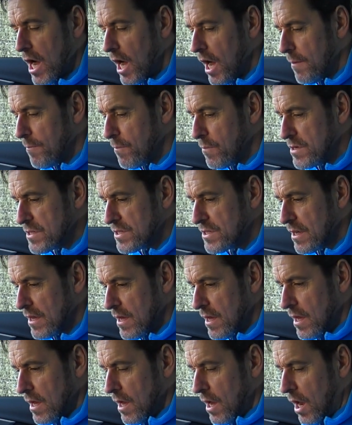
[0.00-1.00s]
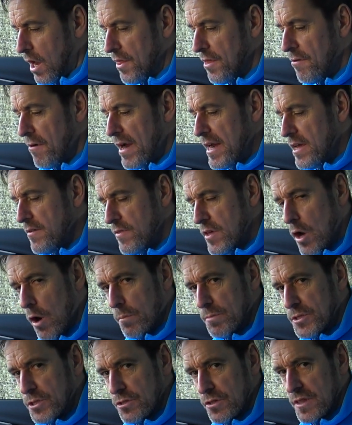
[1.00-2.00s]
Hub was, are there any of the
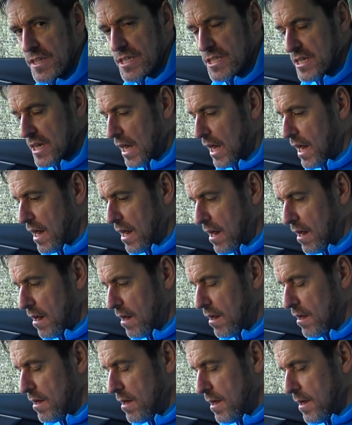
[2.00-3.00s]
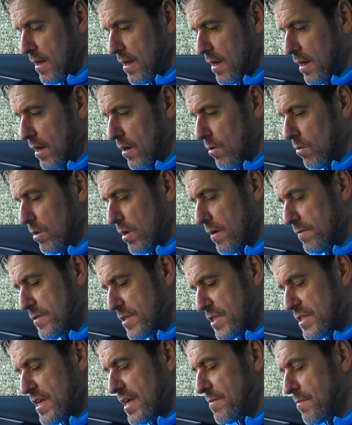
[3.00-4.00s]
options on this car, although I've
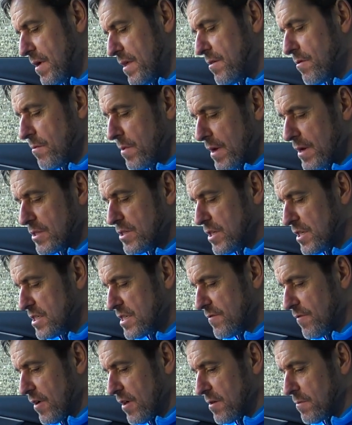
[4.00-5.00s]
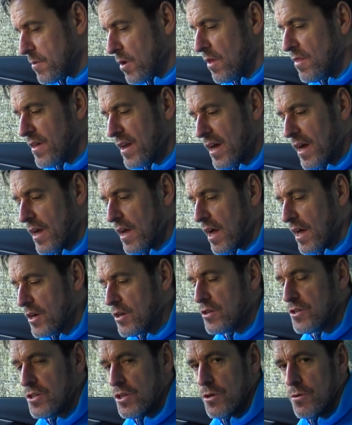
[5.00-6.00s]
just said whether we could justify them or not, that I
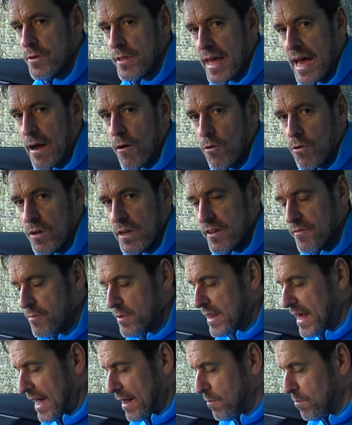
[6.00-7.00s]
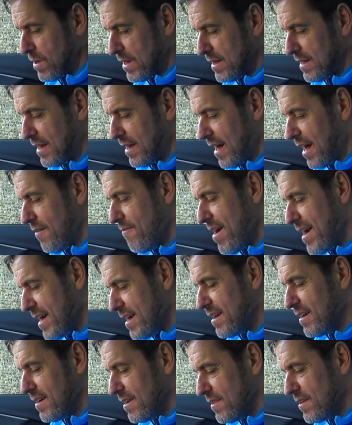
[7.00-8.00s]
could do without or live without? Well, I
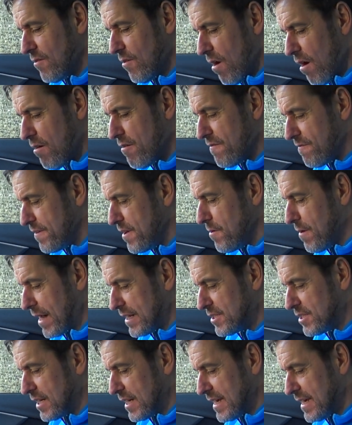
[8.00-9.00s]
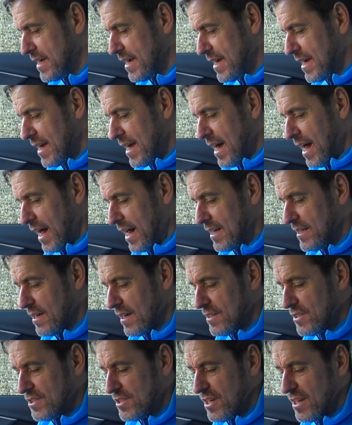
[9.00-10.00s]
reckon there are a few, actually.
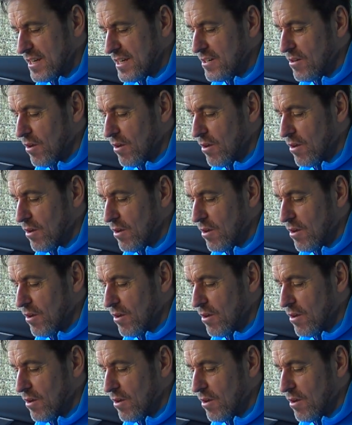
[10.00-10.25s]
I'd certainly